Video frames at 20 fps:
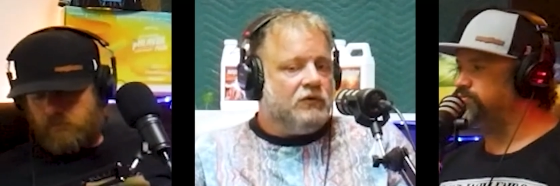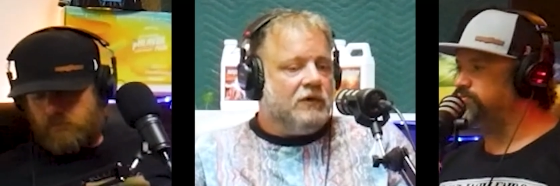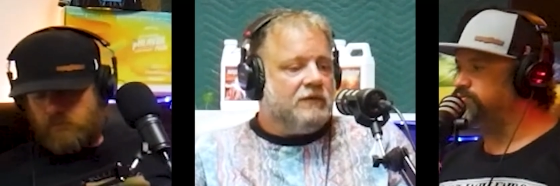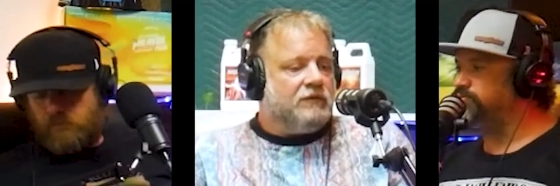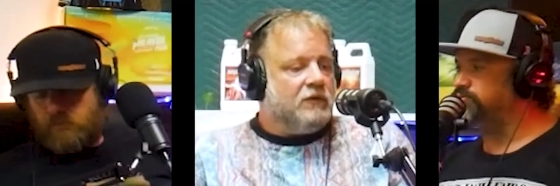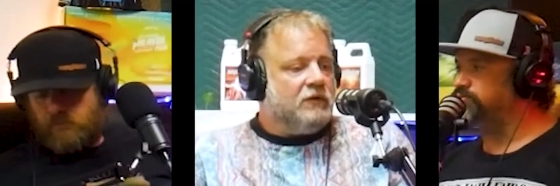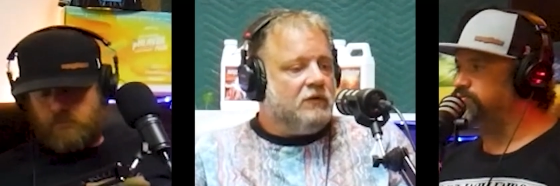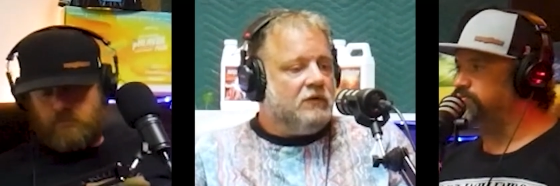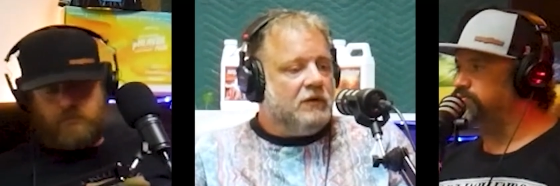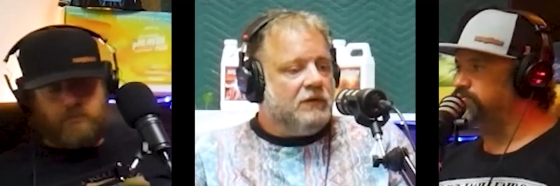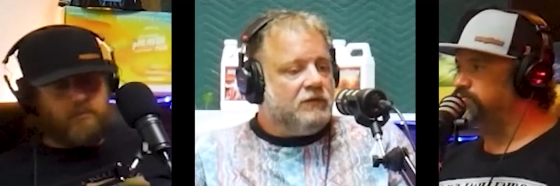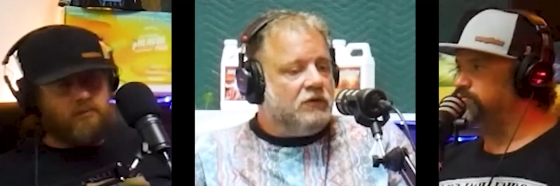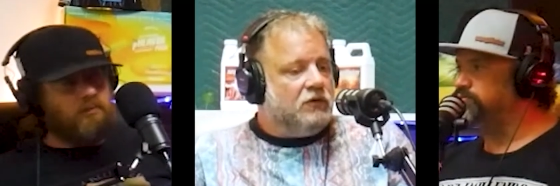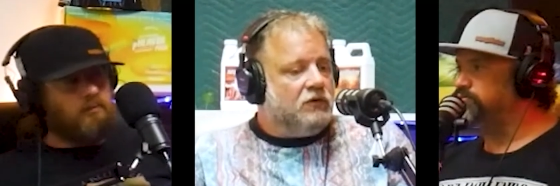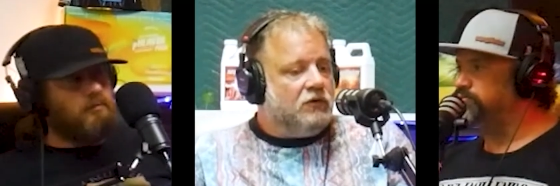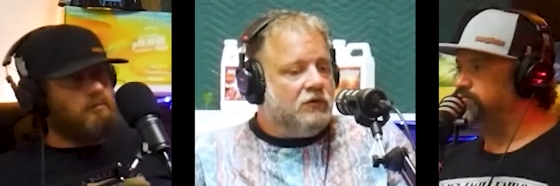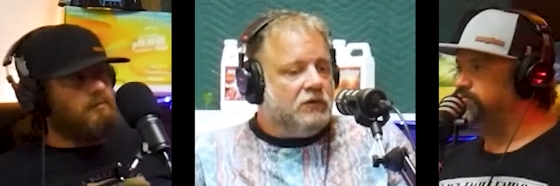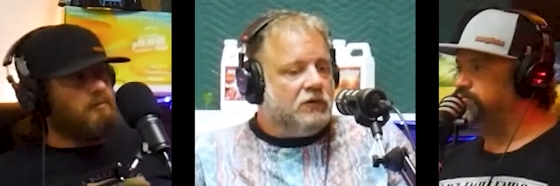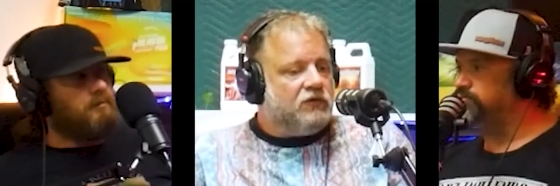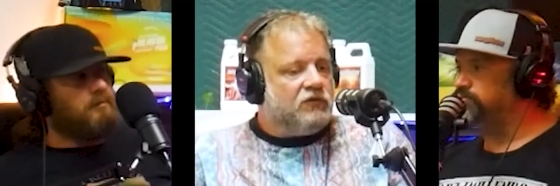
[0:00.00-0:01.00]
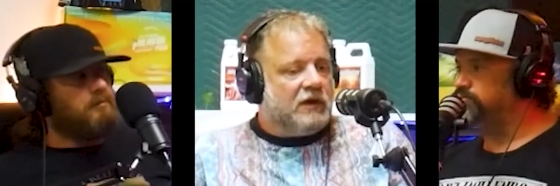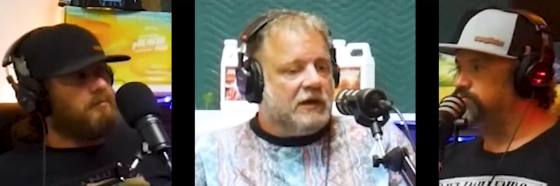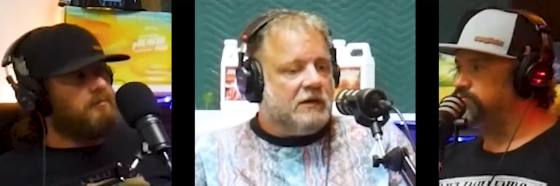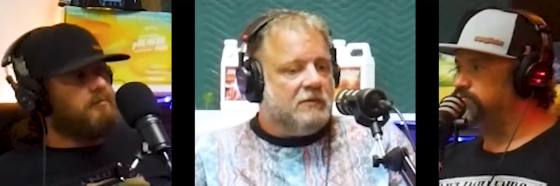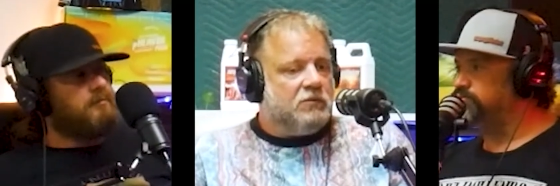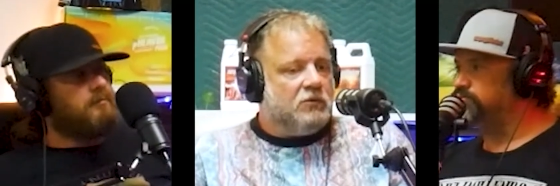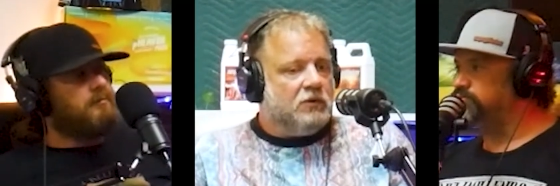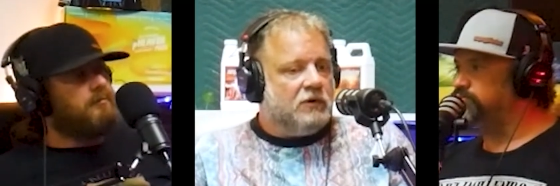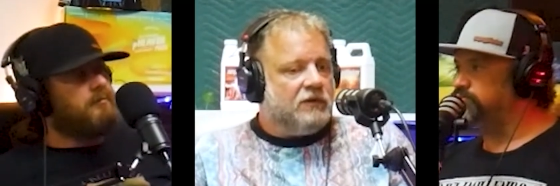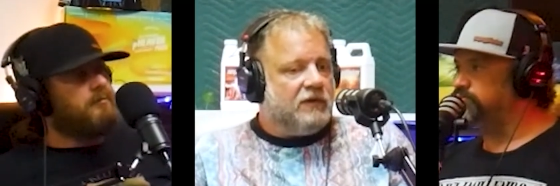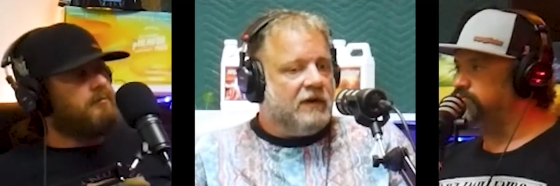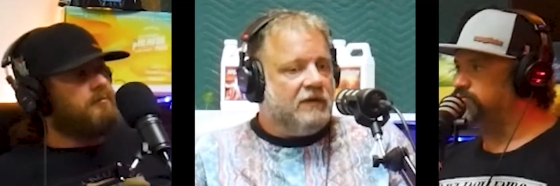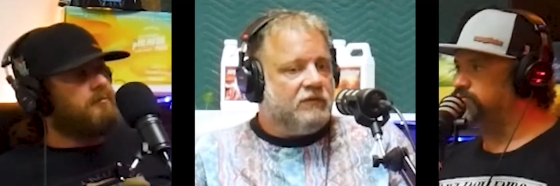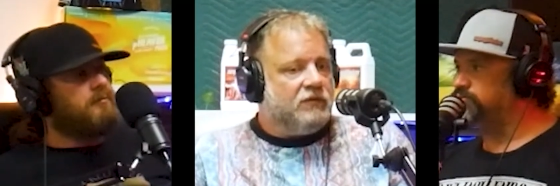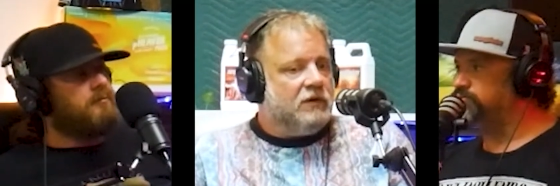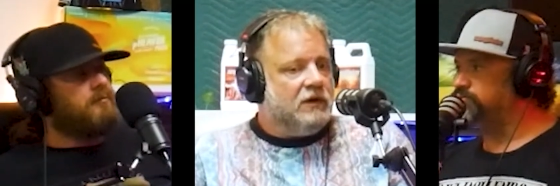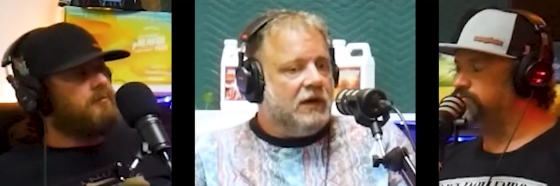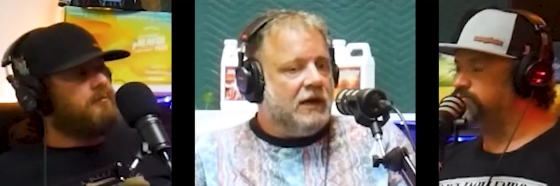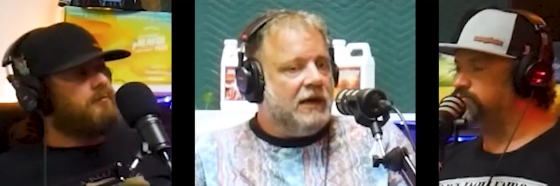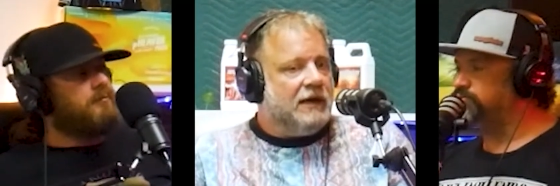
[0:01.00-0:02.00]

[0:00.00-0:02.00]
Speaker 1: also have to do if you do a checkerboard, every